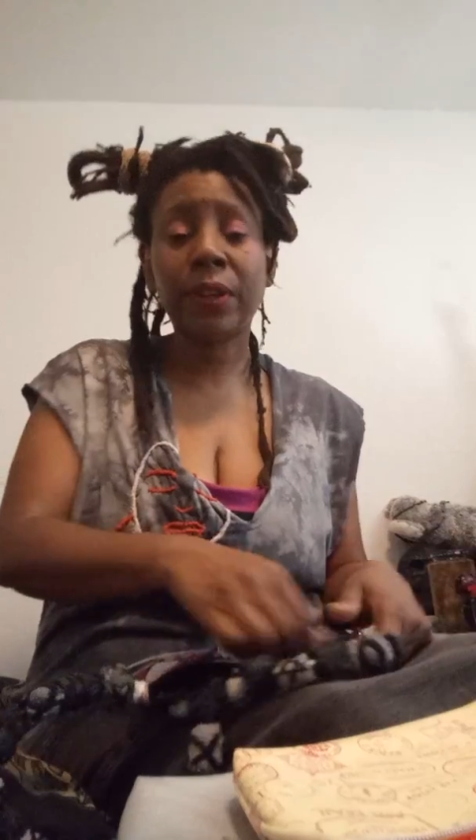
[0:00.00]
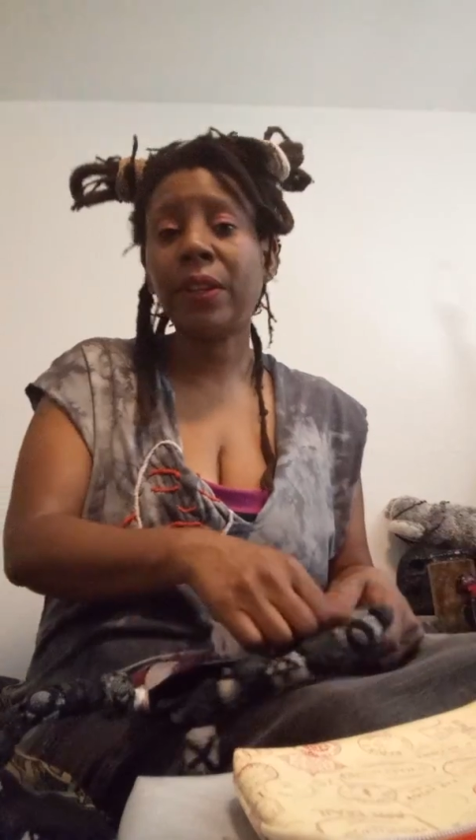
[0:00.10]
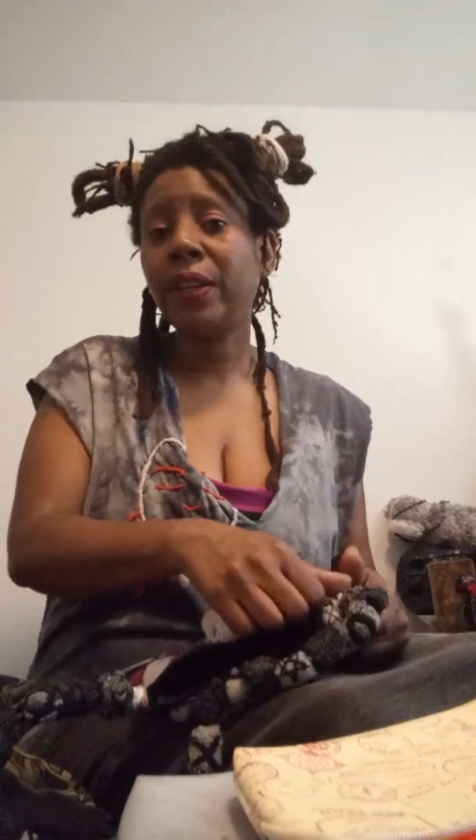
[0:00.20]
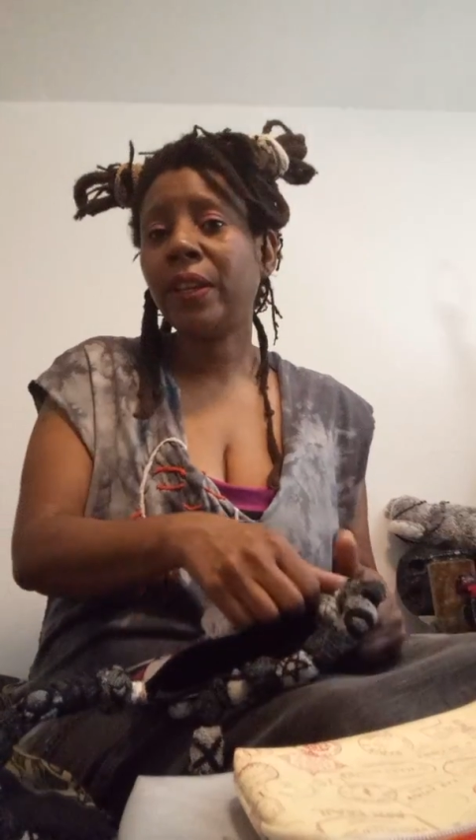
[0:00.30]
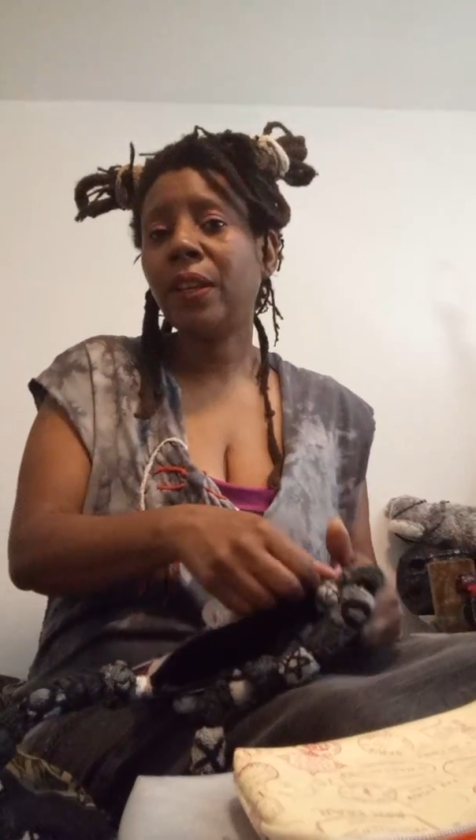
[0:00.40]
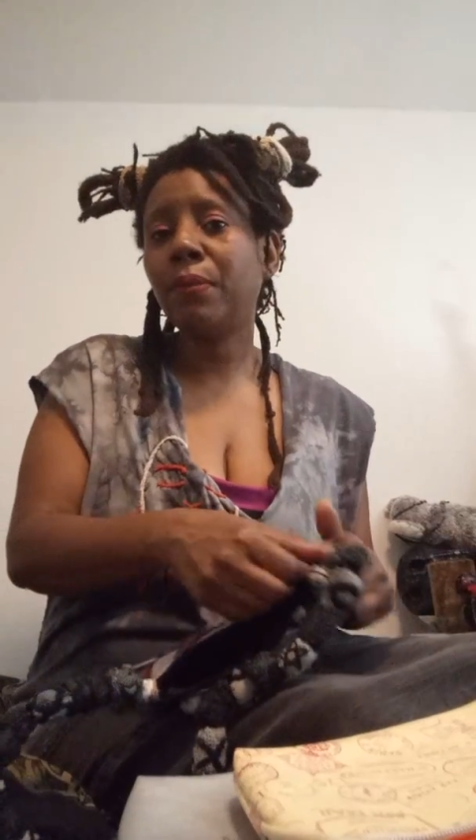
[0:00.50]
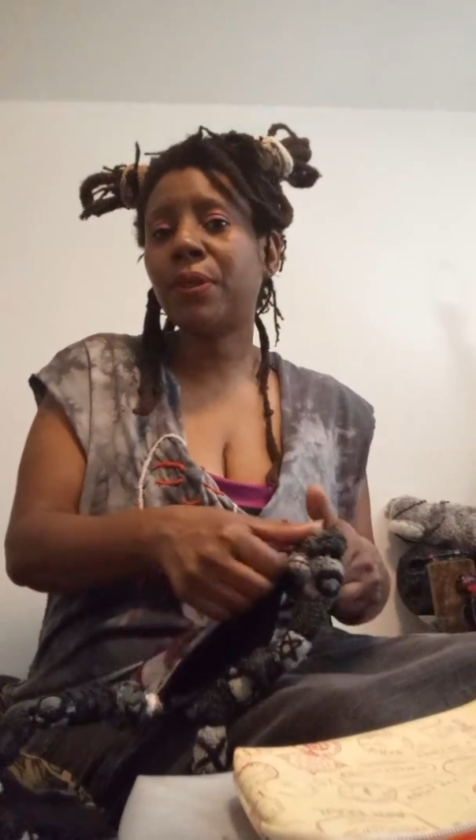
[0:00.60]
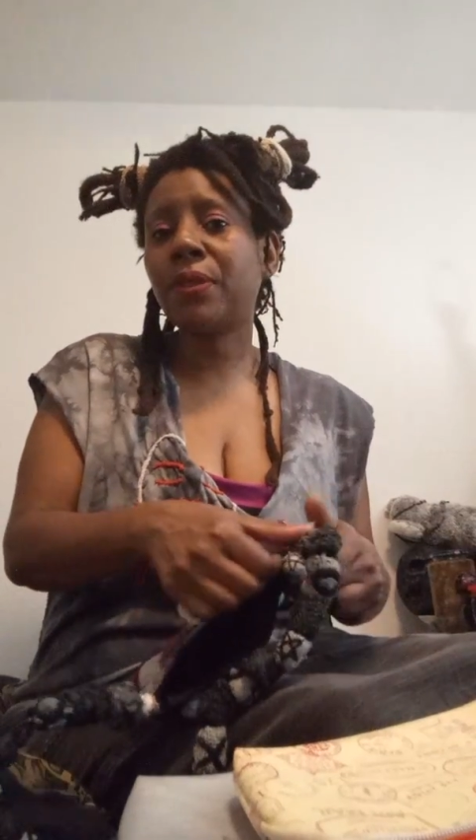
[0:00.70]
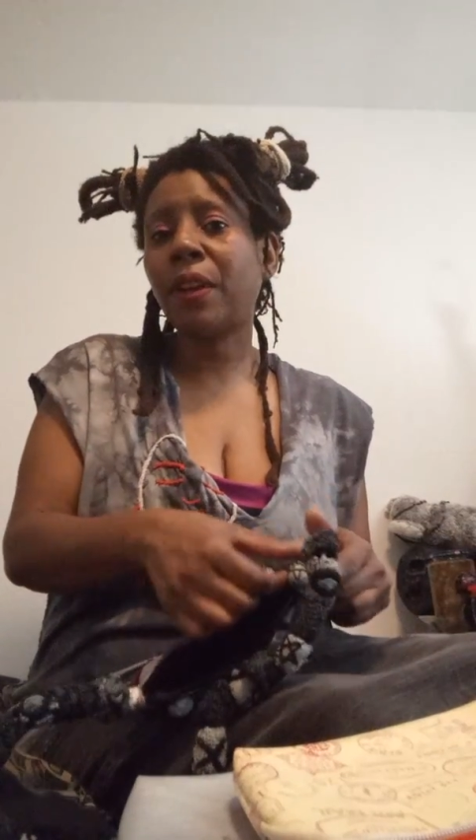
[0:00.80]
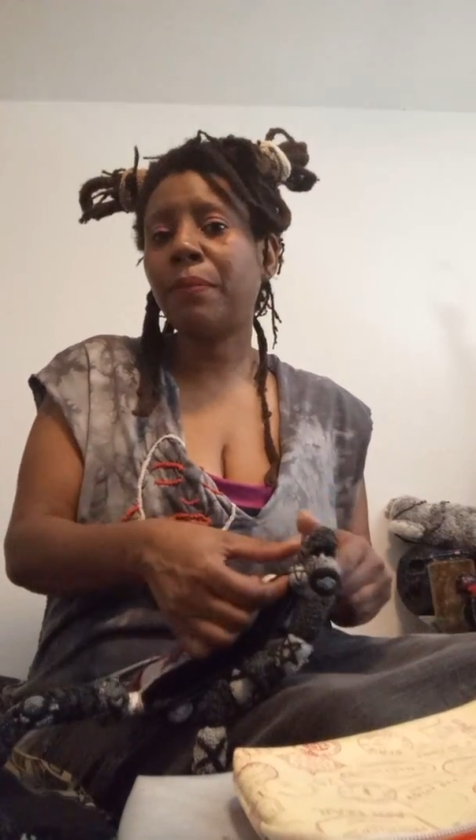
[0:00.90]
it, but
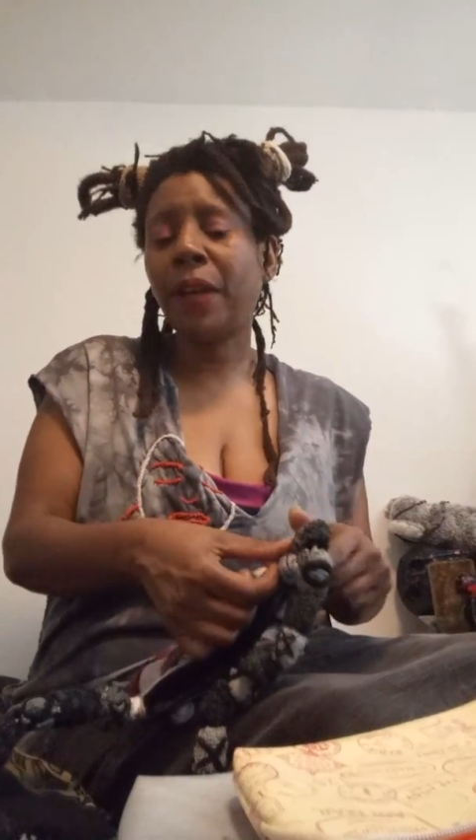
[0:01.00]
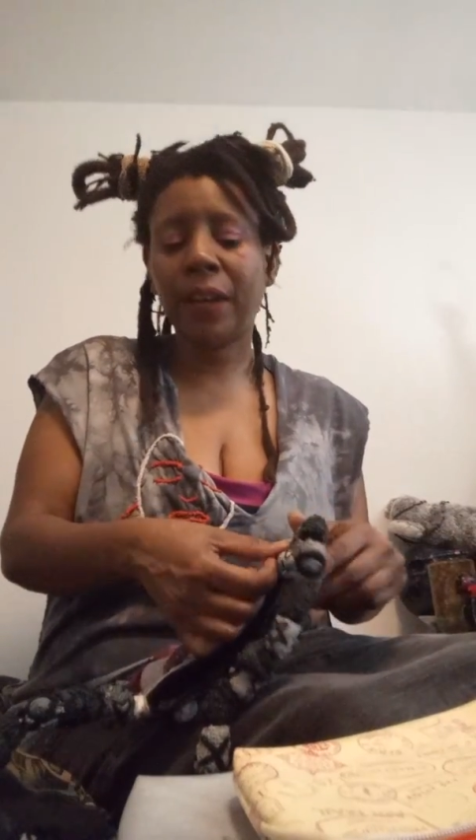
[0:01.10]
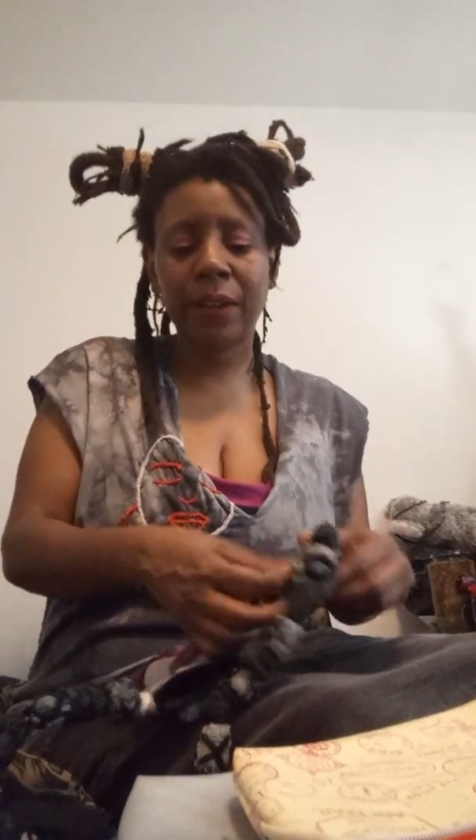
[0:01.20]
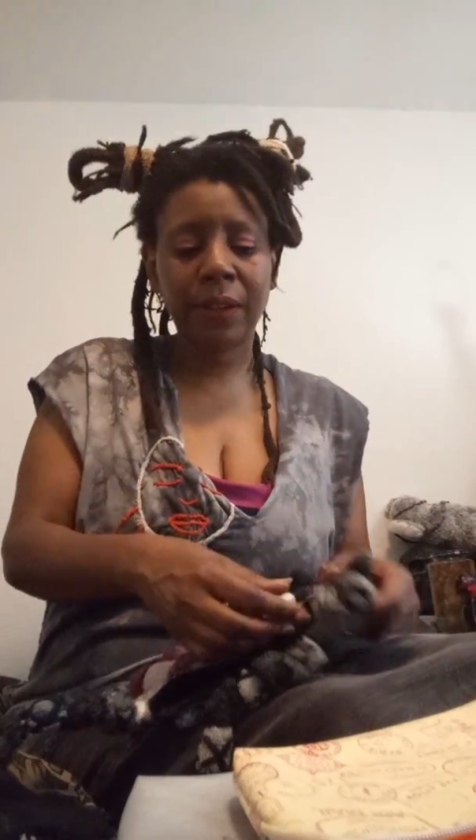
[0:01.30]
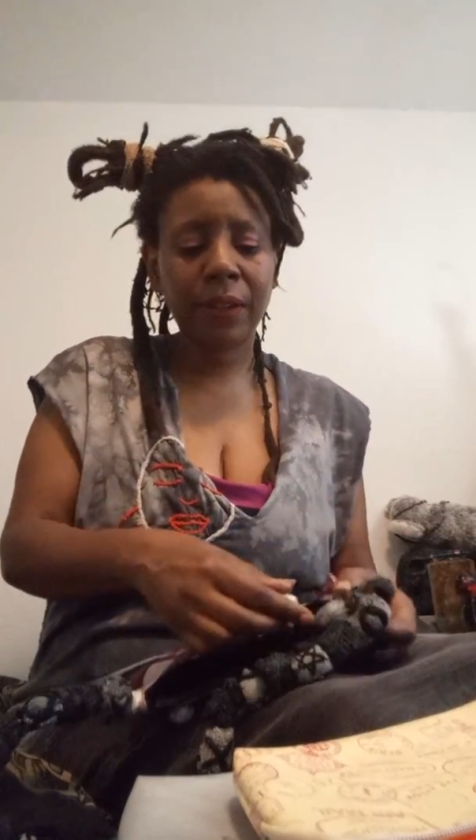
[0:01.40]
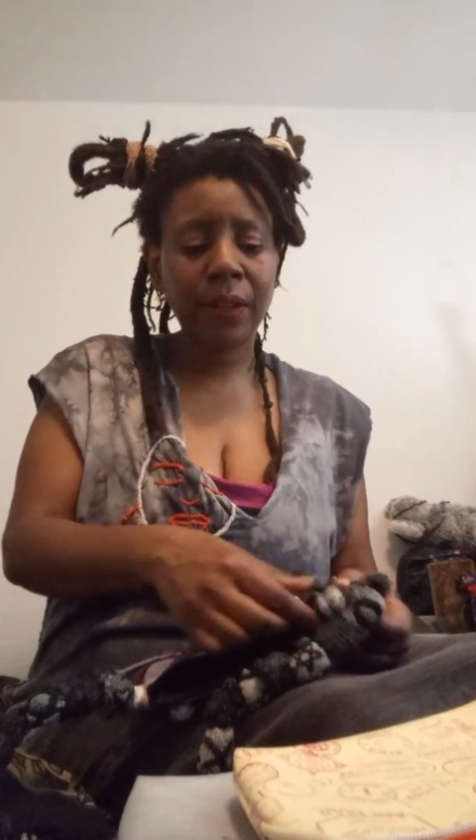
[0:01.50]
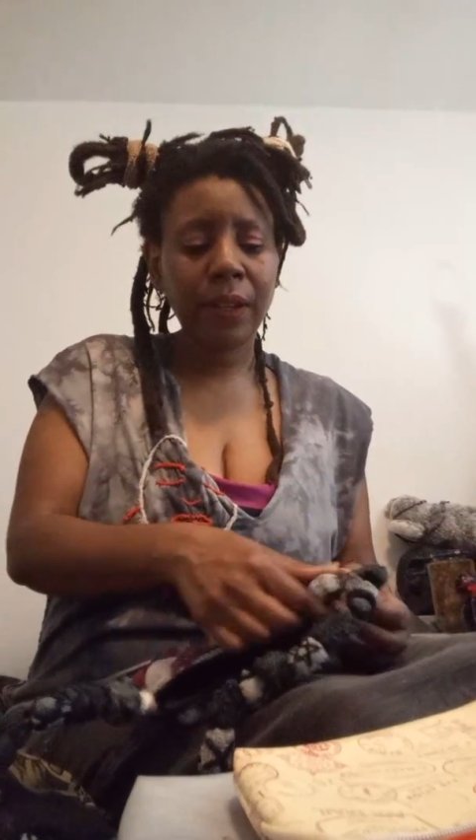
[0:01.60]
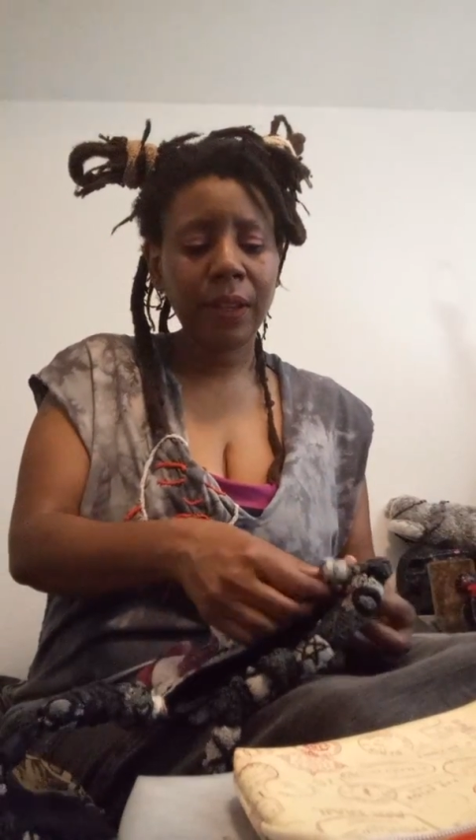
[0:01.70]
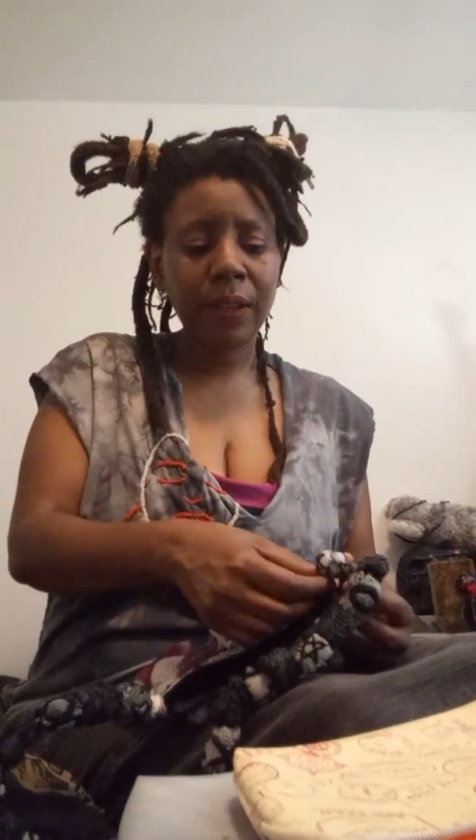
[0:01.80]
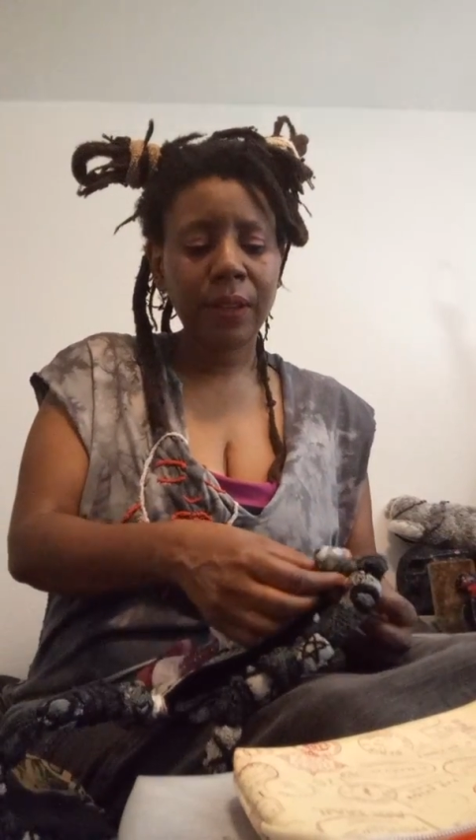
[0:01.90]
it's not padded.
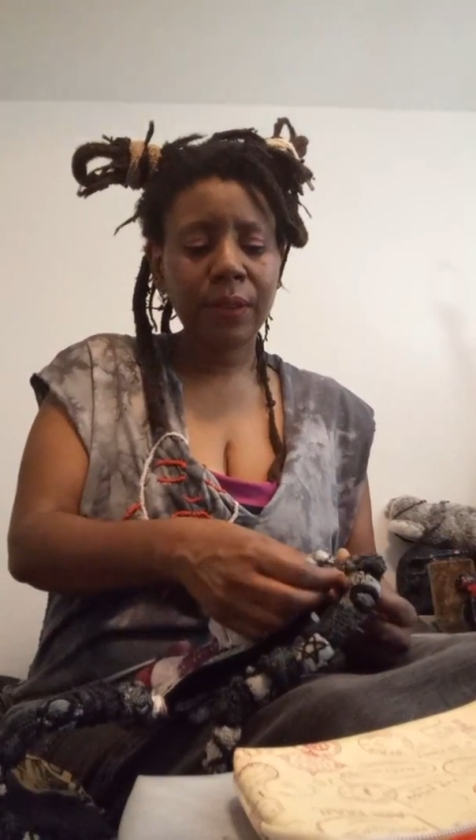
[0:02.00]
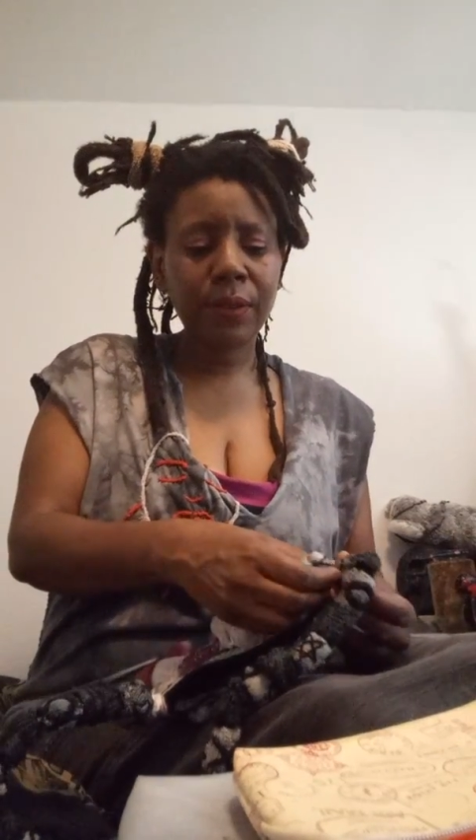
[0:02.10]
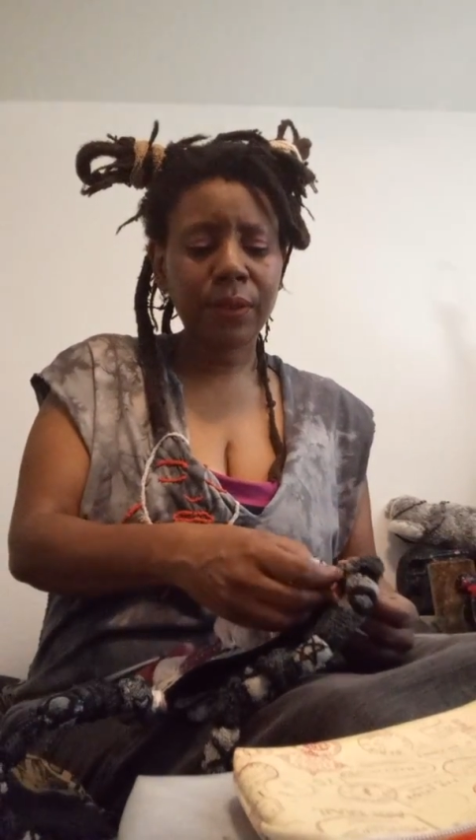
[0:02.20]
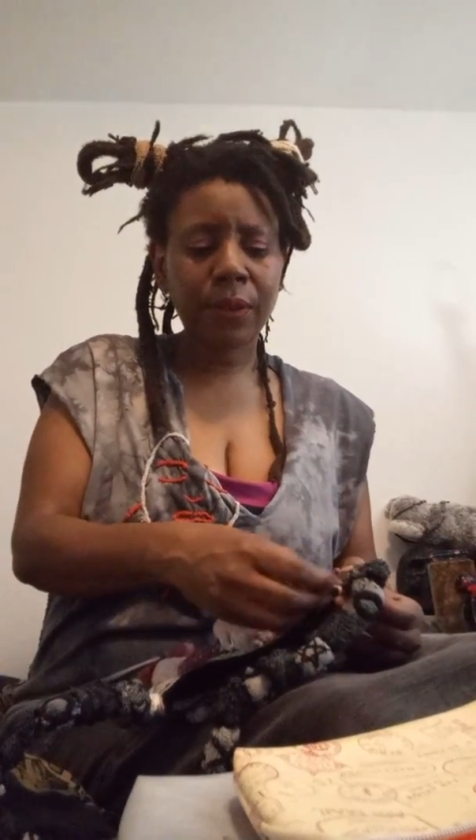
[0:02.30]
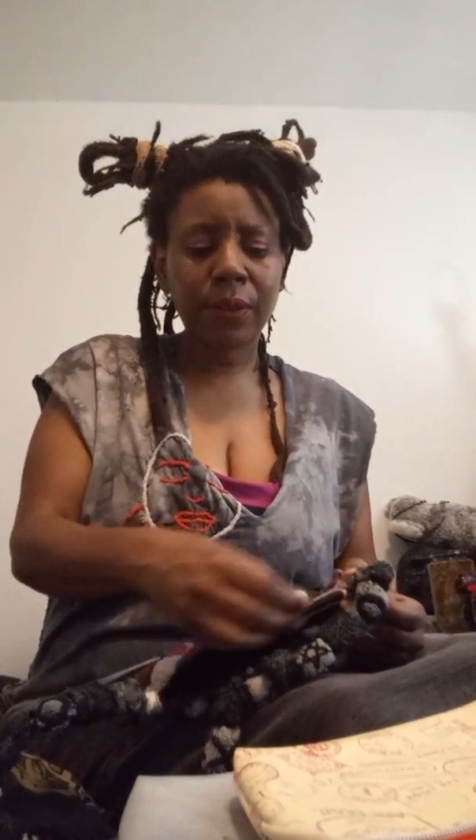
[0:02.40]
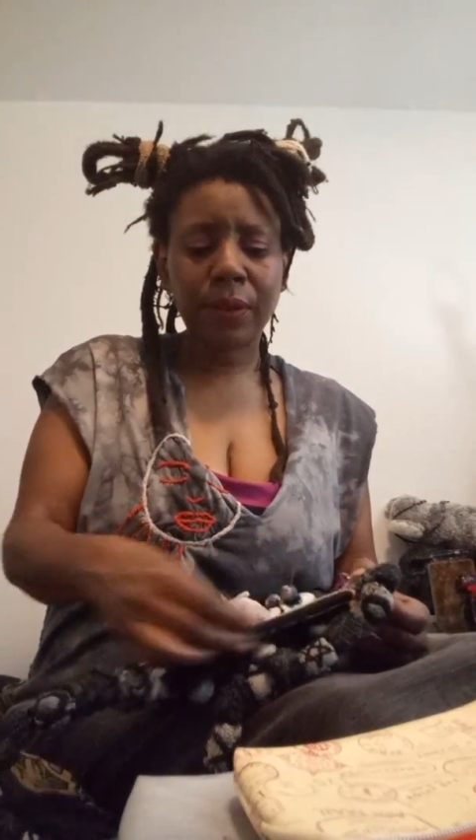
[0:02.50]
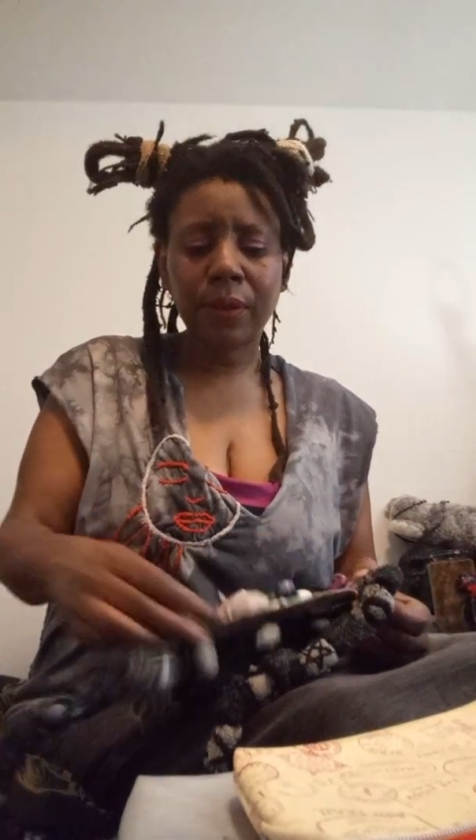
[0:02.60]
So,